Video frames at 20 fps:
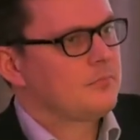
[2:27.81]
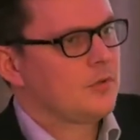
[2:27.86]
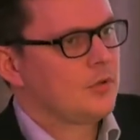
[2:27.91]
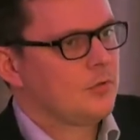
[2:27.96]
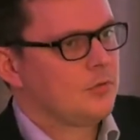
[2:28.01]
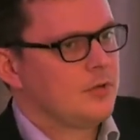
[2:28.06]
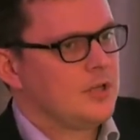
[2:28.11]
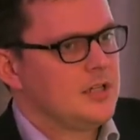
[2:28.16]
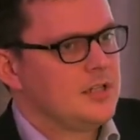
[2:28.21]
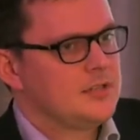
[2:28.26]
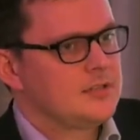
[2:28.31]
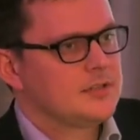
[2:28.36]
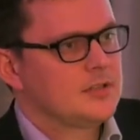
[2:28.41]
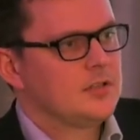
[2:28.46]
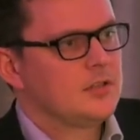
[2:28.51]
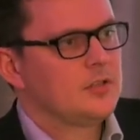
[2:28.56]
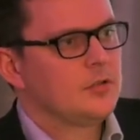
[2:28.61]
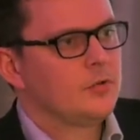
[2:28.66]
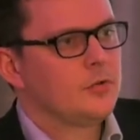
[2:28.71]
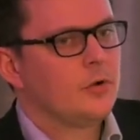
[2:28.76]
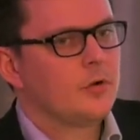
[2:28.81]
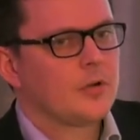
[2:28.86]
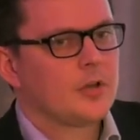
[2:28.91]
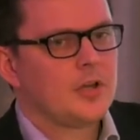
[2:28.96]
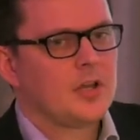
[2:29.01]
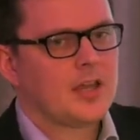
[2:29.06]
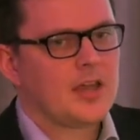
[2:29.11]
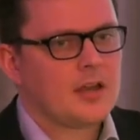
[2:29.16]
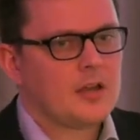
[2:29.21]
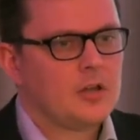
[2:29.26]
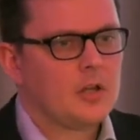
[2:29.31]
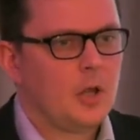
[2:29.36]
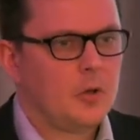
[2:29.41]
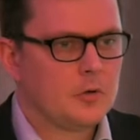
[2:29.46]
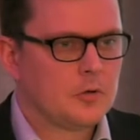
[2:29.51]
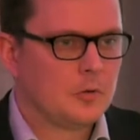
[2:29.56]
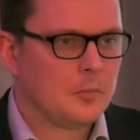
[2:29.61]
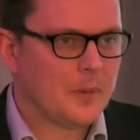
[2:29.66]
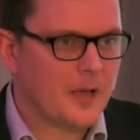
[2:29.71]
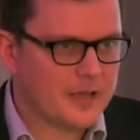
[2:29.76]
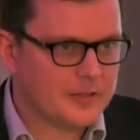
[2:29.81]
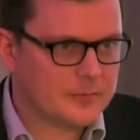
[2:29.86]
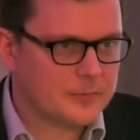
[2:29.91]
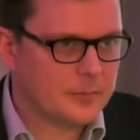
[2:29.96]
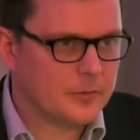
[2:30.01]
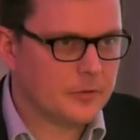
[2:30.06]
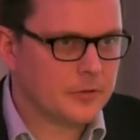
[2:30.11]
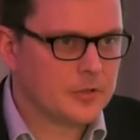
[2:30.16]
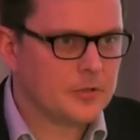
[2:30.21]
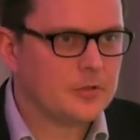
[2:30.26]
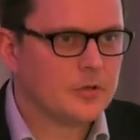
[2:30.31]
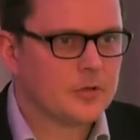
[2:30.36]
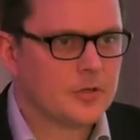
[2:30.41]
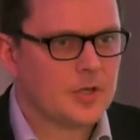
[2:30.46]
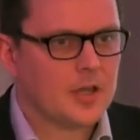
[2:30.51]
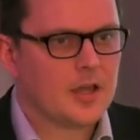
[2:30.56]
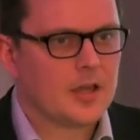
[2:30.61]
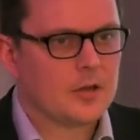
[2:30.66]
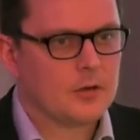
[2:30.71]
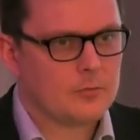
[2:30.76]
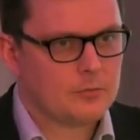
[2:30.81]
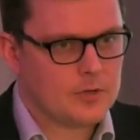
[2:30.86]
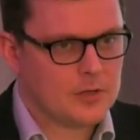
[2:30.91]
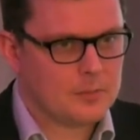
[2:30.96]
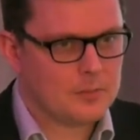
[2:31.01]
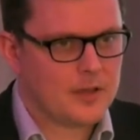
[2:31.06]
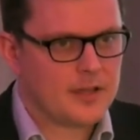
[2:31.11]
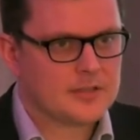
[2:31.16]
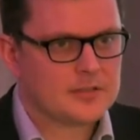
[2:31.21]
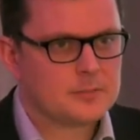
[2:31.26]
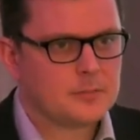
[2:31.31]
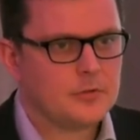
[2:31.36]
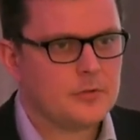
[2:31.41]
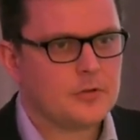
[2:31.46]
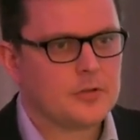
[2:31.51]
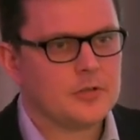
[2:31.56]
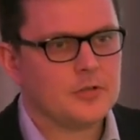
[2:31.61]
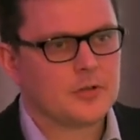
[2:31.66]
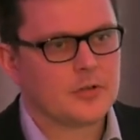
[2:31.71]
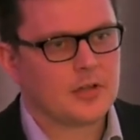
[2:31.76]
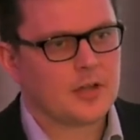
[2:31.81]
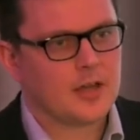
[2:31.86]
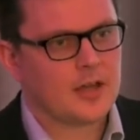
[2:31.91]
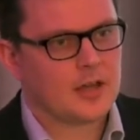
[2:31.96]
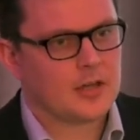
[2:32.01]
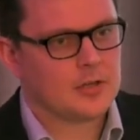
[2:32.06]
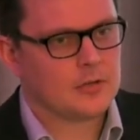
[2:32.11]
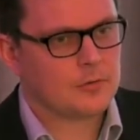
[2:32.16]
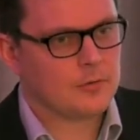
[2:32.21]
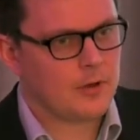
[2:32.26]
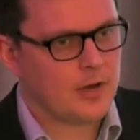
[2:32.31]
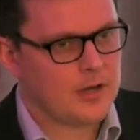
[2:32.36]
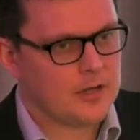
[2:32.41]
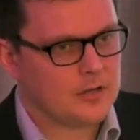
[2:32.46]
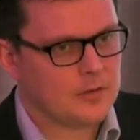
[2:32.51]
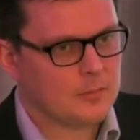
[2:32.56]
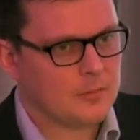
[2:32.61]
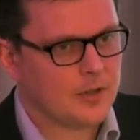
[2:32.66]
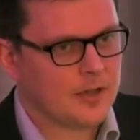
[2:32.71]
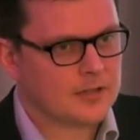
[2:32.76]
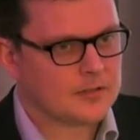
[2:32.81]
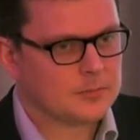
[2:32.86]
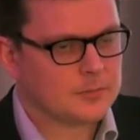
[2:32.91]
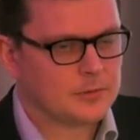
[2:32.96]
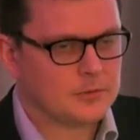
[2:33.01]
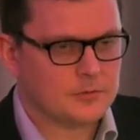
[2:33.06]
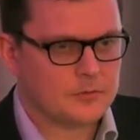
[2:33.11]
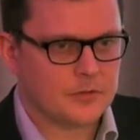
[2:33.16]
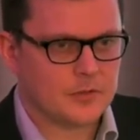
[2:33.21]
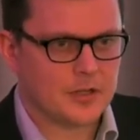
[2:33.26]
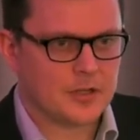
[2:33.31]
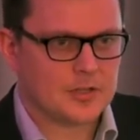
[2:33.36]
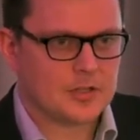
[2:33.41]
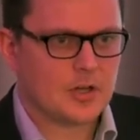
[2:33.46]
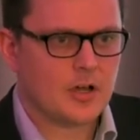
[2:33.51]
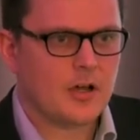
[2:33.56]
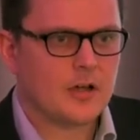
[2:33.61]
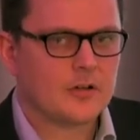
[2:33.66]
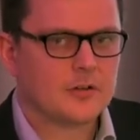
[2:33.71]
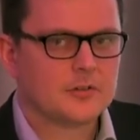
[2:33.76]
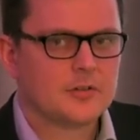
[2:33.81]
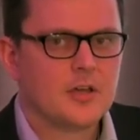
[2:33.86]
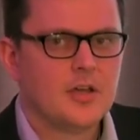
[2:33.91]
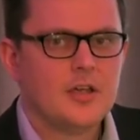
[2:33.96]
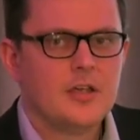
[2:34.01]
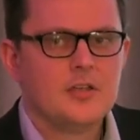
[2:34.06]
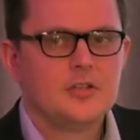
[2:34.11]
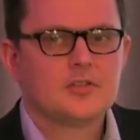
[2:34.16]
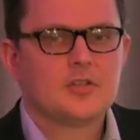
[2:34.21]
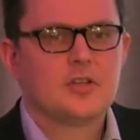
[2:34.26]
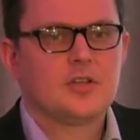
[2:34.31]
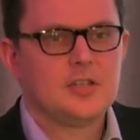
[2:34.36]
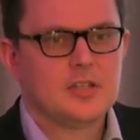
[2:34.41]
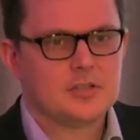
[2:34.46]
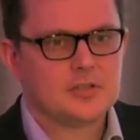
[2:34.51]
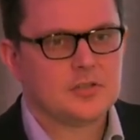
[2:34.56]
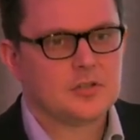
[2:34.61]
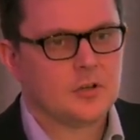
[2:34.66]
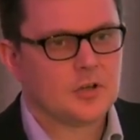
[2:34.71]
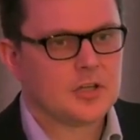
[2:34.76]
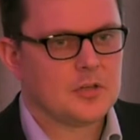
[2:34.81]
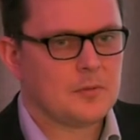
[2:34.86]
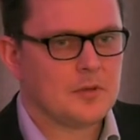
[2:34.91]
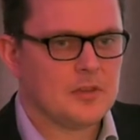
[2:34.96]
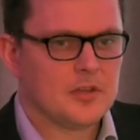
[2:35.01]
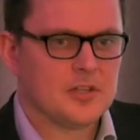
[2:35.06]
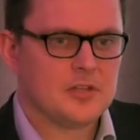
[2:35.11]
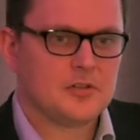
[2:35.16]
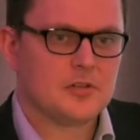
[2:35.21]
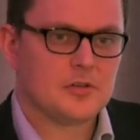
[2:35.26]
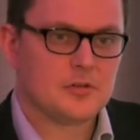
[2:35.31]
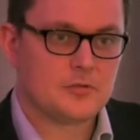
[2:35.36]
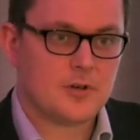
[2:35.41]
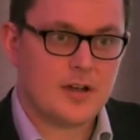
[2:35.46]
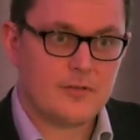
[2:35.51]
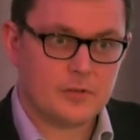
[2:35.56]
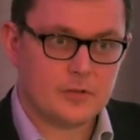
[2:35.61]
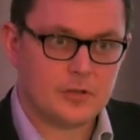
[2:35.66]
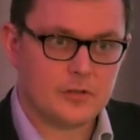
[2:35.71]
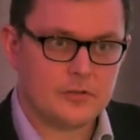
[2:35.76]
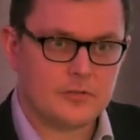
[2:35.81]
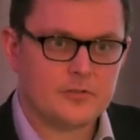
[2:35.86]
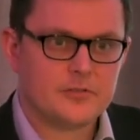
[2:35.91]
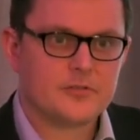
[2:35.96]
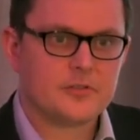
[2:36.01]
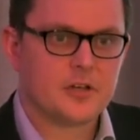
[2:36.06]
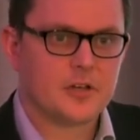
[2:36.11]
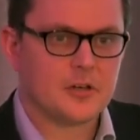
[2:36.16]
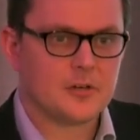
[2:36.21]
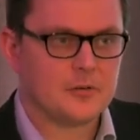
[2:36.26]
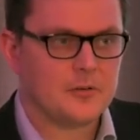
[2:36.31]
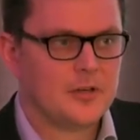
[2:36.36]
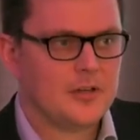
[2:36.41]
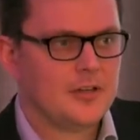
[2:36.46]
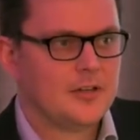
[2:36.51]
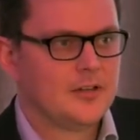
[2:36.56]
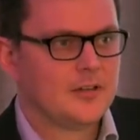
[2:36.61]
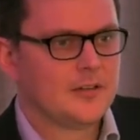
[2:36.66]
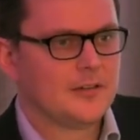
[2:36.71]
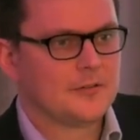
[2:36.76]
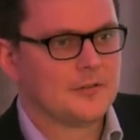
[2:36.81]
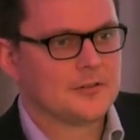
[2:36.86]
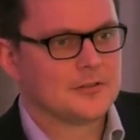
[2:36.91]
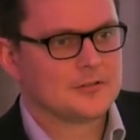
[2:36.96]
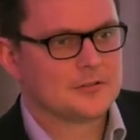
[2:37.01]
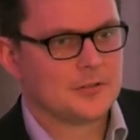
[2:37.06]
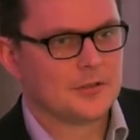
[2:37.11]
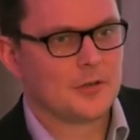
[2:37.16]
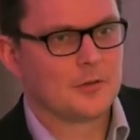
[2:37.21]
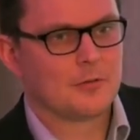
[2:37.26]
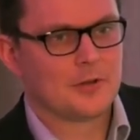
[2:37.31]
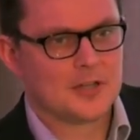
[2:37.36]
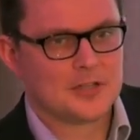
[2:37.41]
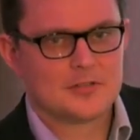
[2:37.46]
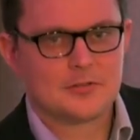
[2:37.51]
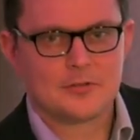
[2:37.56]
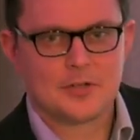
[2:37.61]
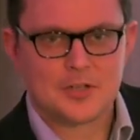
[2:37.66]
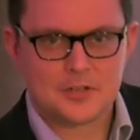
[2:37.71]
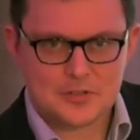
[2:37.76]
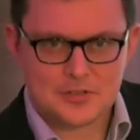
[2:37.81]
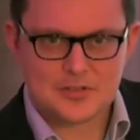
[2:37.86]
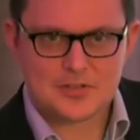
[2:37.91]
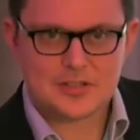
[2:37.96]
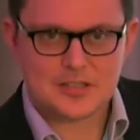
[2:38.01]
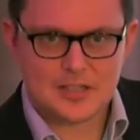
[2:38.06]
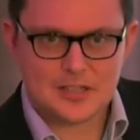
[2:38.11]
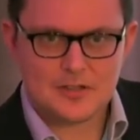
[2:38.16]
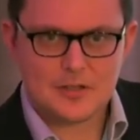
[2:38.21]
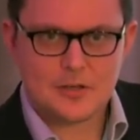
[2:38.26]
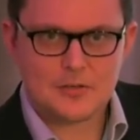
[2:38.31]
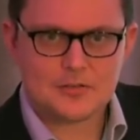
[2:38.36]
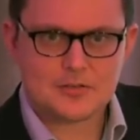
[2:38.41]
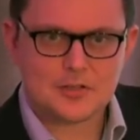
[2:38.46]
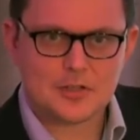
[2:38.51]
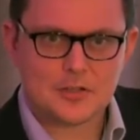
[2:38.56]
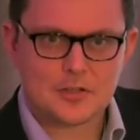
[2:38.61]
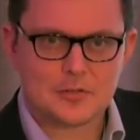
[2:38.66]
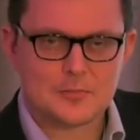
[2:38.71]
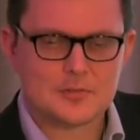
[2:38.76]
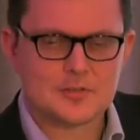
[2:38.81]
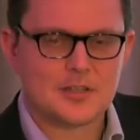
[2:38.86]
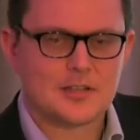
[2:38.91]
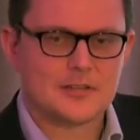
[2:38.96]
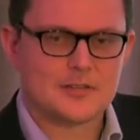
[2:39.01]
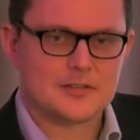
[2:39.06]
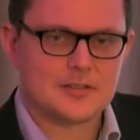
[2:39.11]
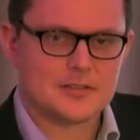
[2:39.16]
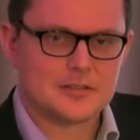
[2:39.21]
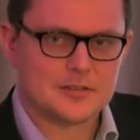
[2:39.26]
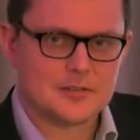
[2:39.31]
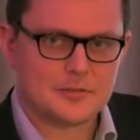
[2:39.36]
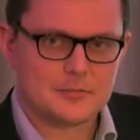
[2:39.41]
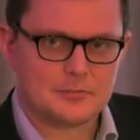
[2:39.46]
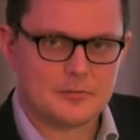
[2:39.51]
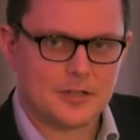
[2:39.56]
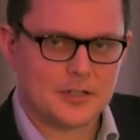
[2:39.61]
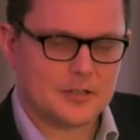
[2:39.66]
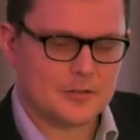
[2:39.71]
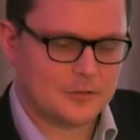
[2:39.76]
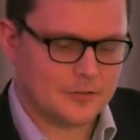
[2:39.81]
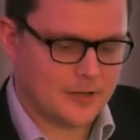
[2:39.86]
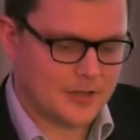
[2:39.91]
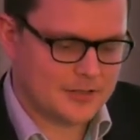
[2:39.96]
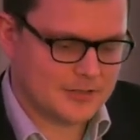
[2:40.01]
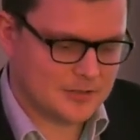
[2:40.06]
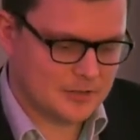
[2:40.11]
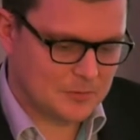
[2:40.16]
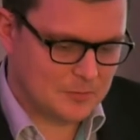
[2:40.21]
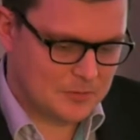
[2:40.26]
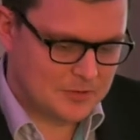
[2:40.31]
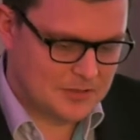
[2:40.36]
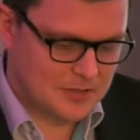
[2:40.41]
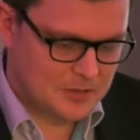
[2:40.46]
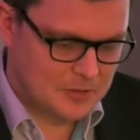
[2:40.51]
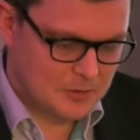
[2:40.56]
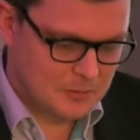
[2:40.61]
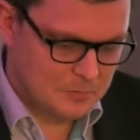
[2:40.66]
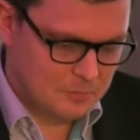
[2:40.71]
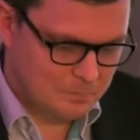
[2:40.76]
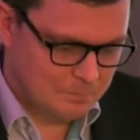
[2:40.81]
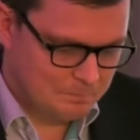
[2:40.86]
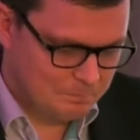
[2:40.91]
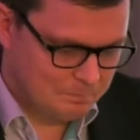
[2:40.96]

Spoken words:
Greece, you're not going to get a local passport, you're not going to get a Greek passport, you're not going to get a Ukrainian passport for that child, so you need a document that you can travel on. So there is a greater urgency in those circumstances to regularising the position.